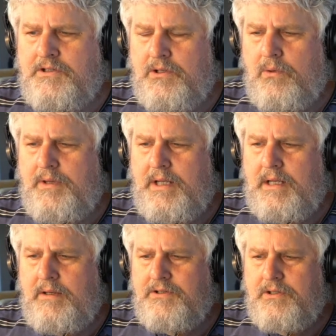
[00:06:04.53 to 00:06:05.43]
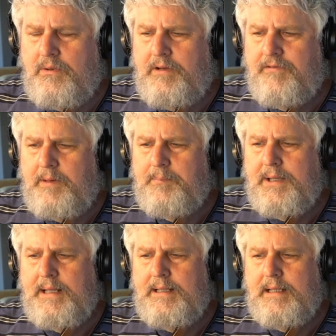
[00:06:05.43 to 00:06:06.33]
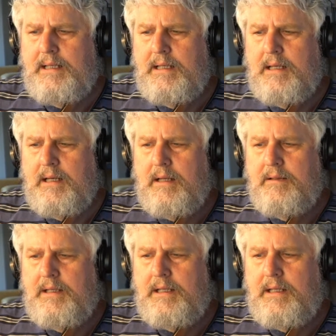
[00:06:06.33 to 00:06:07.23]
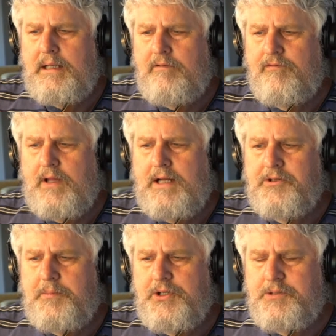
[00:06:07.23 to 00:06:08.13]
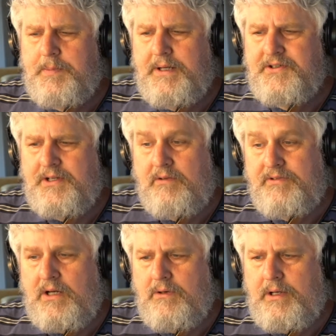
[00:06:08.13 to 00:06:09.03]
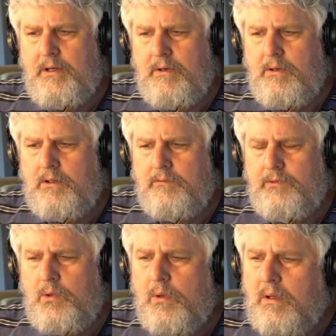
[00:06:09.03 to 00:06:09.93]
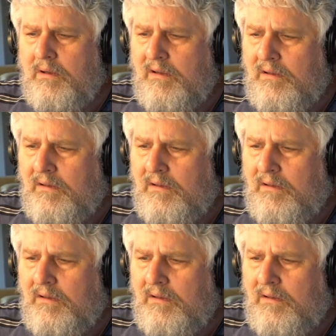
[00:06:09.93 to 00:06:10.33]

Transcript: So if I play the E flat diminished by itself down here an octave lower,